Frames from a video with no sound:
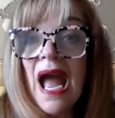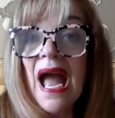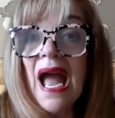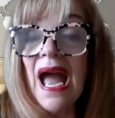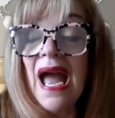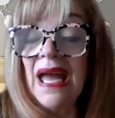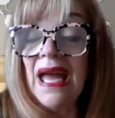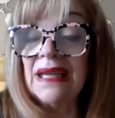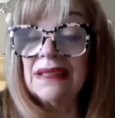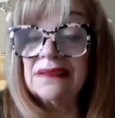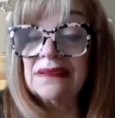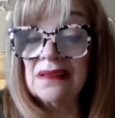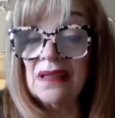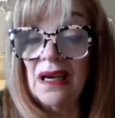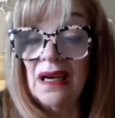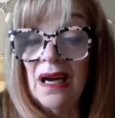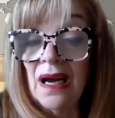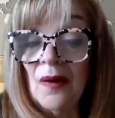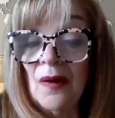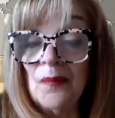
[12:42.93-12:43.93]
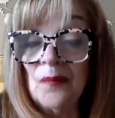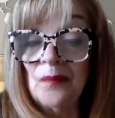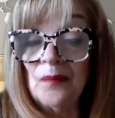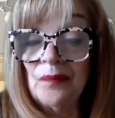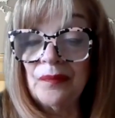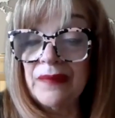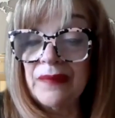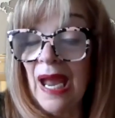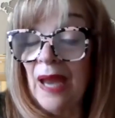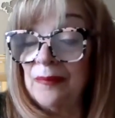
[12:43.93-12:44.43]
And
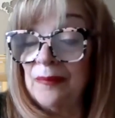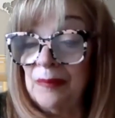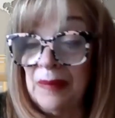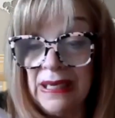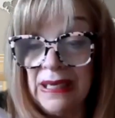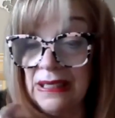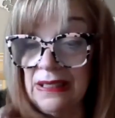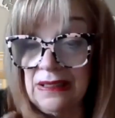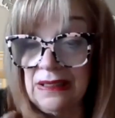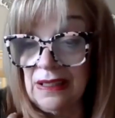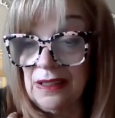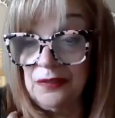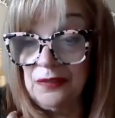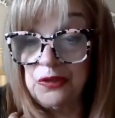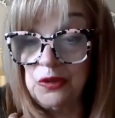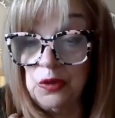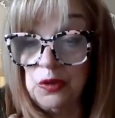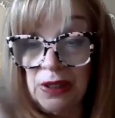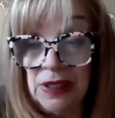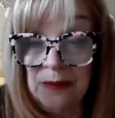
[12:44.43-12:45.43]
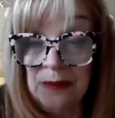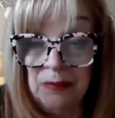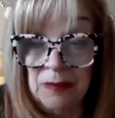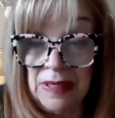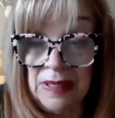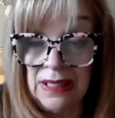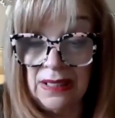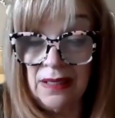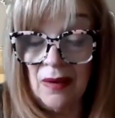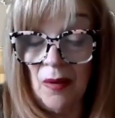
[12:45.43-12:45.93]
me, if you need
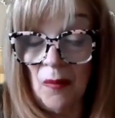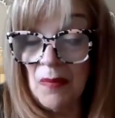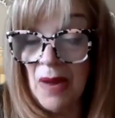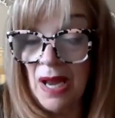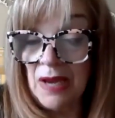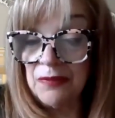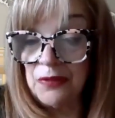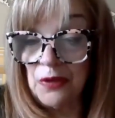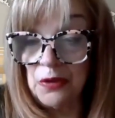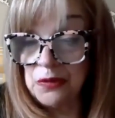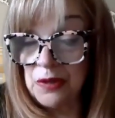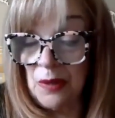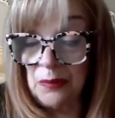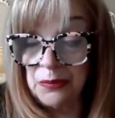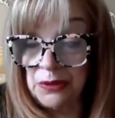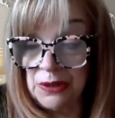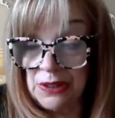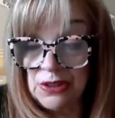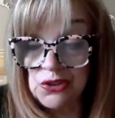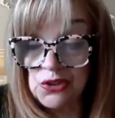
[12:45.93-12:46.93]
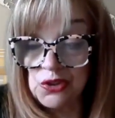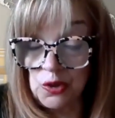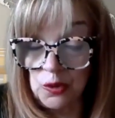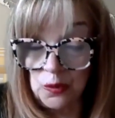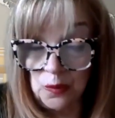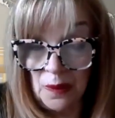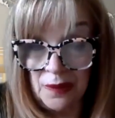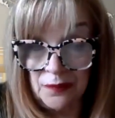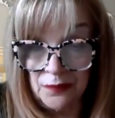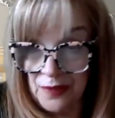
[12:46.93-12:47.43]
me, my phone number is
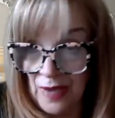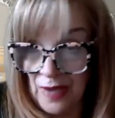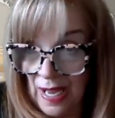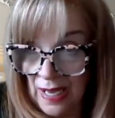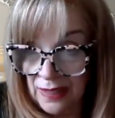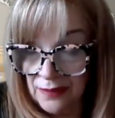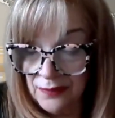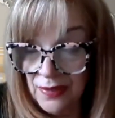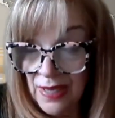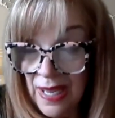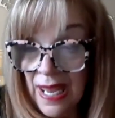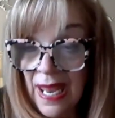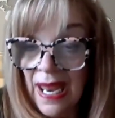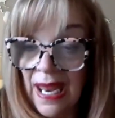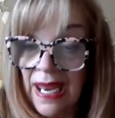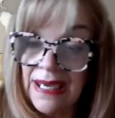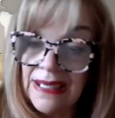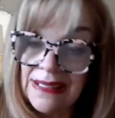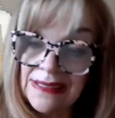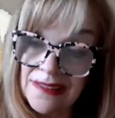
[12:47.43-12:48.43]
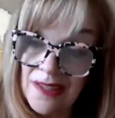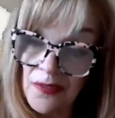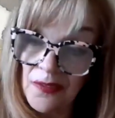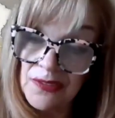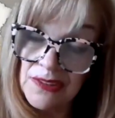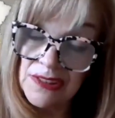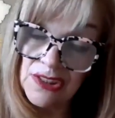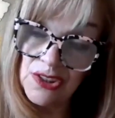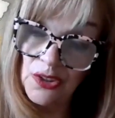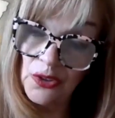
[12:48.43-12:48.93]

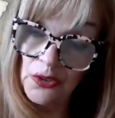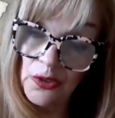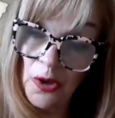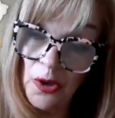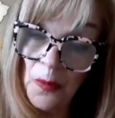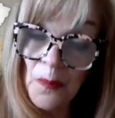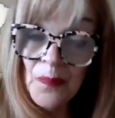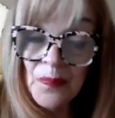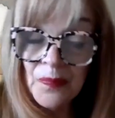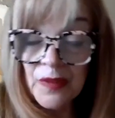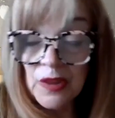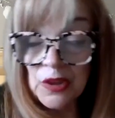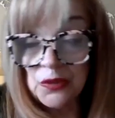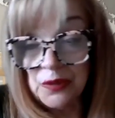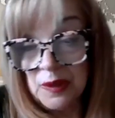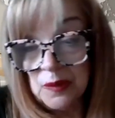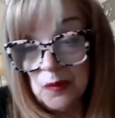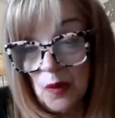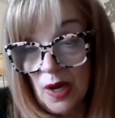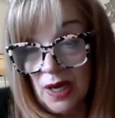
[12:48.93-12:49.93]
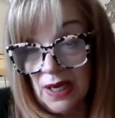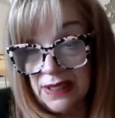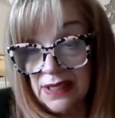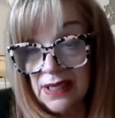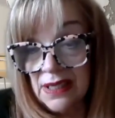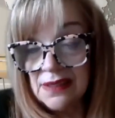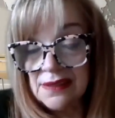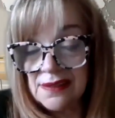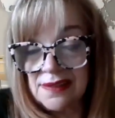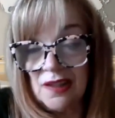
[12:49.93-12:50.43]

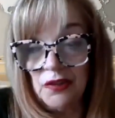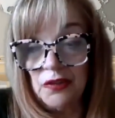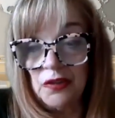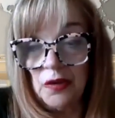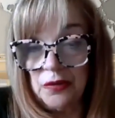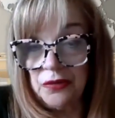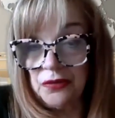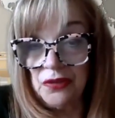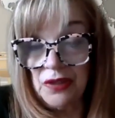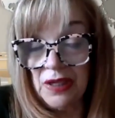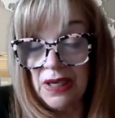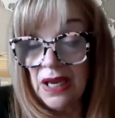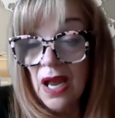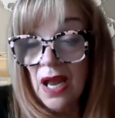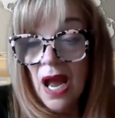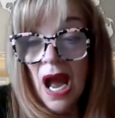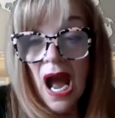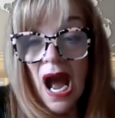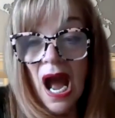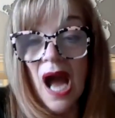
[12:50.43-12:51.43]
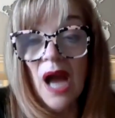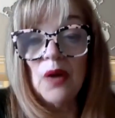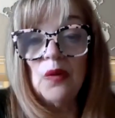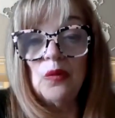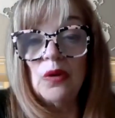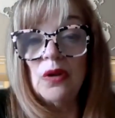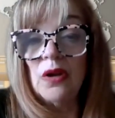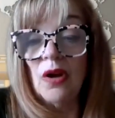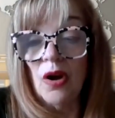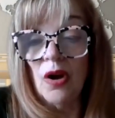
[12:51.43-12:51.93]
215-870-3103. I
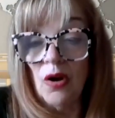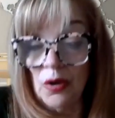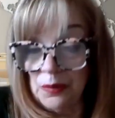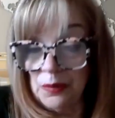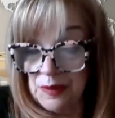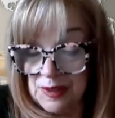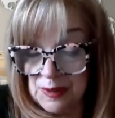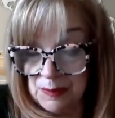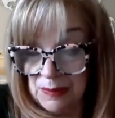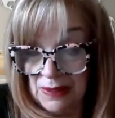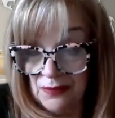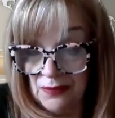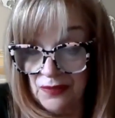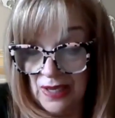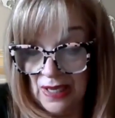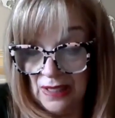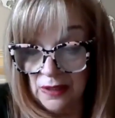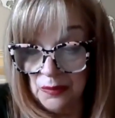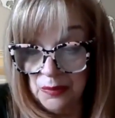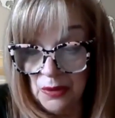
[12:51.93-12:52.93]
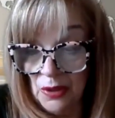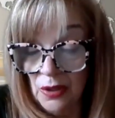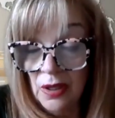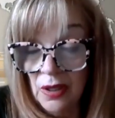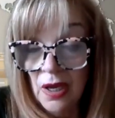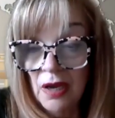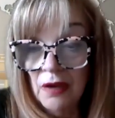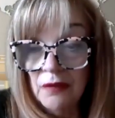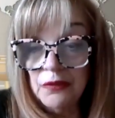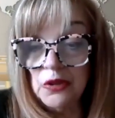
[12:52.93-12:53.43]
will always be available
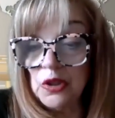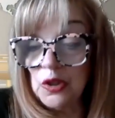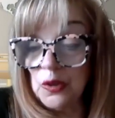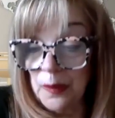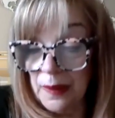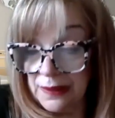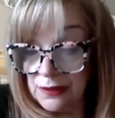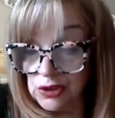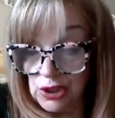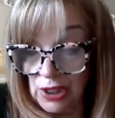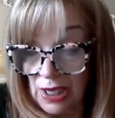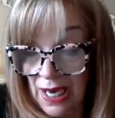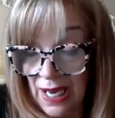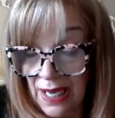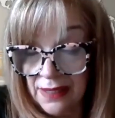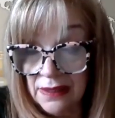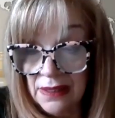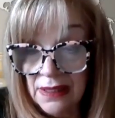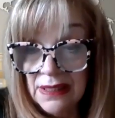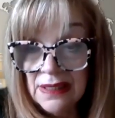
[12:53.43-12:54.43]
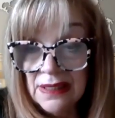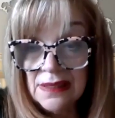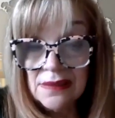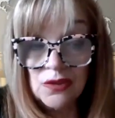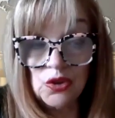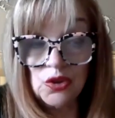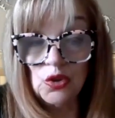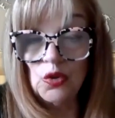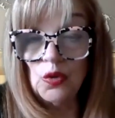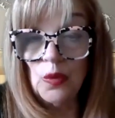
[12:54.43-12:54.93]
for a quick chat
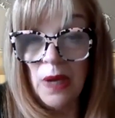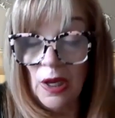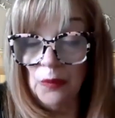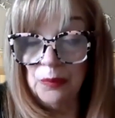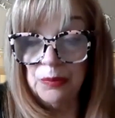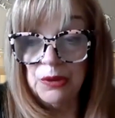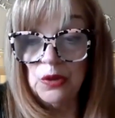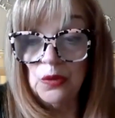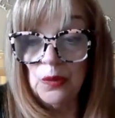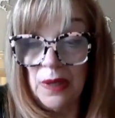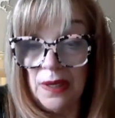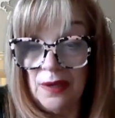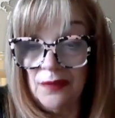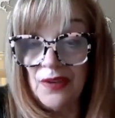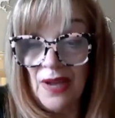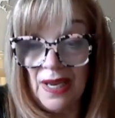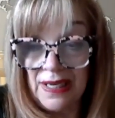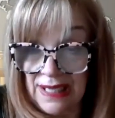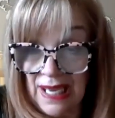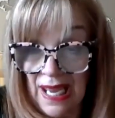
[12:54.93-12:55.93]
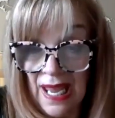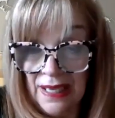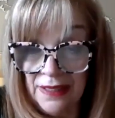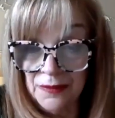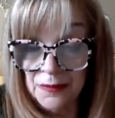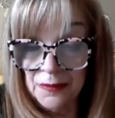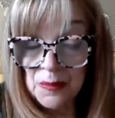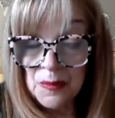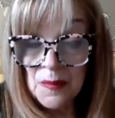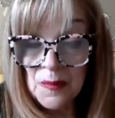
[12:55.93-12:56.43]
to help you if I can.
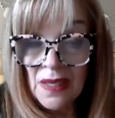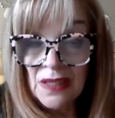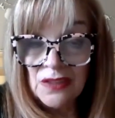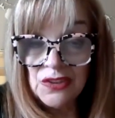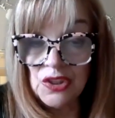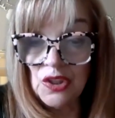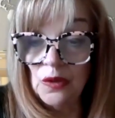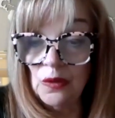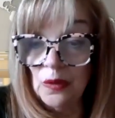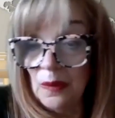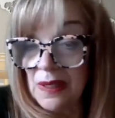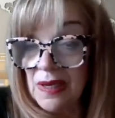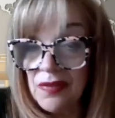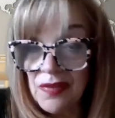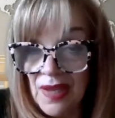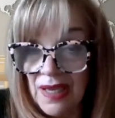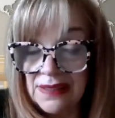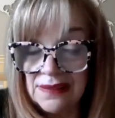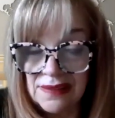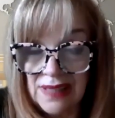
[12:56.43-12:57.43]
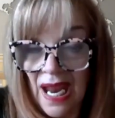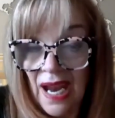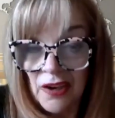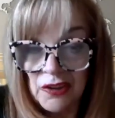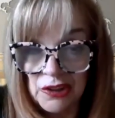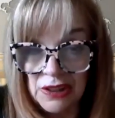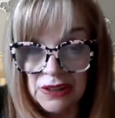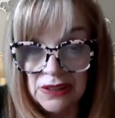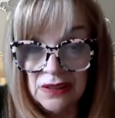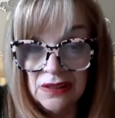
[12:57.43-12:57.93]
So I want to thank
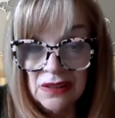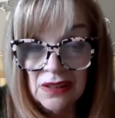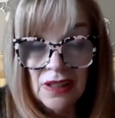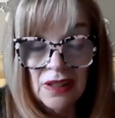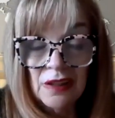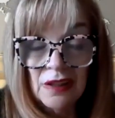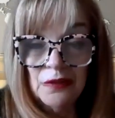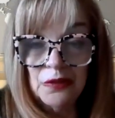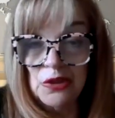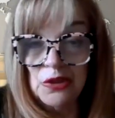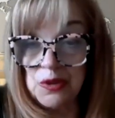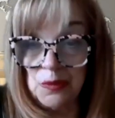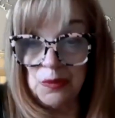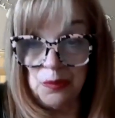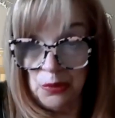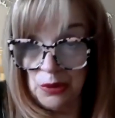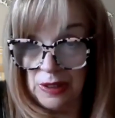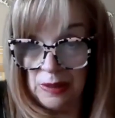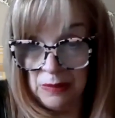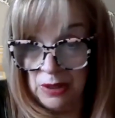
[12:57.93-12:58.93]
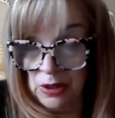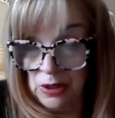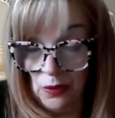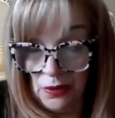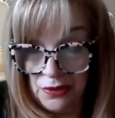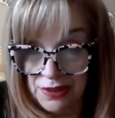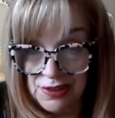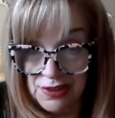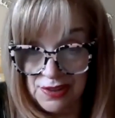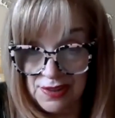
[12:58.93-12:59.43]
Dari for supporting me all
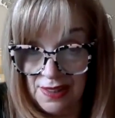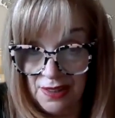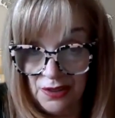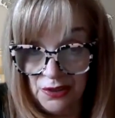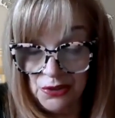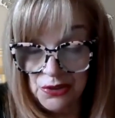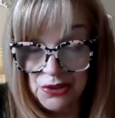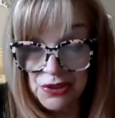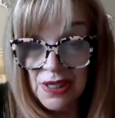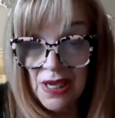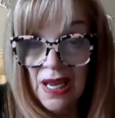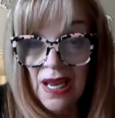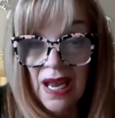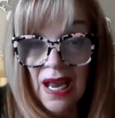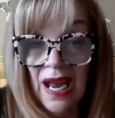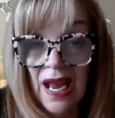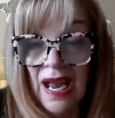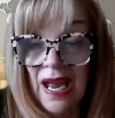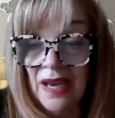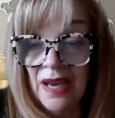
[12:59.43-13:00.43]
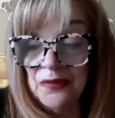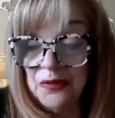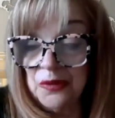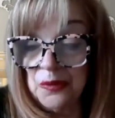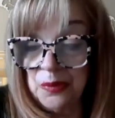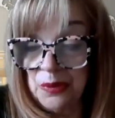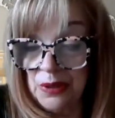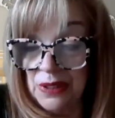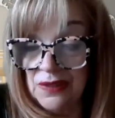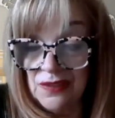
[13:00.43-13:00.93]
these years and for
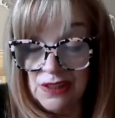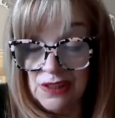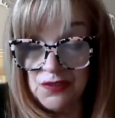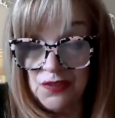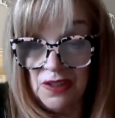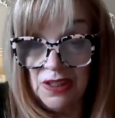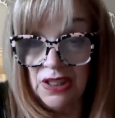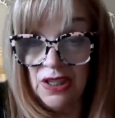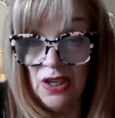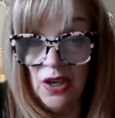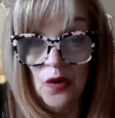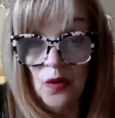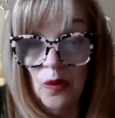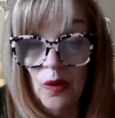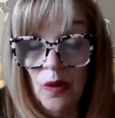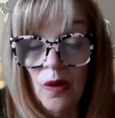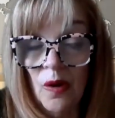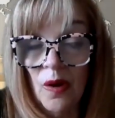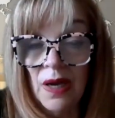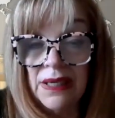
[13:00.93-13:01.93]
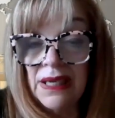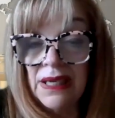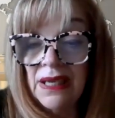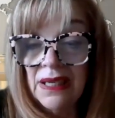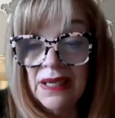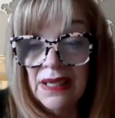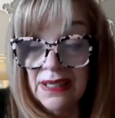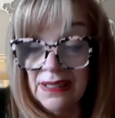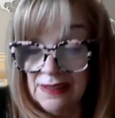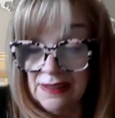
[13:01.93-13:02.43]
putting this video on
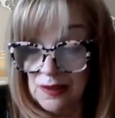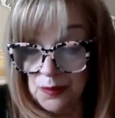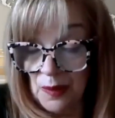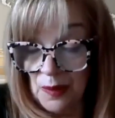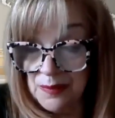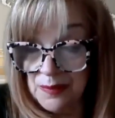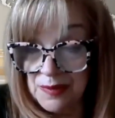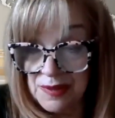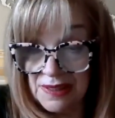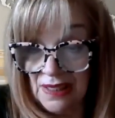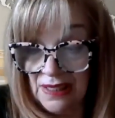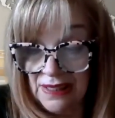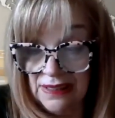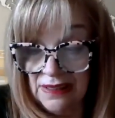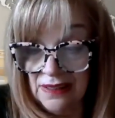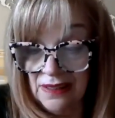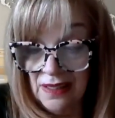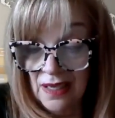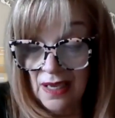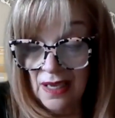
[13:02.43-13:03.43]
his website.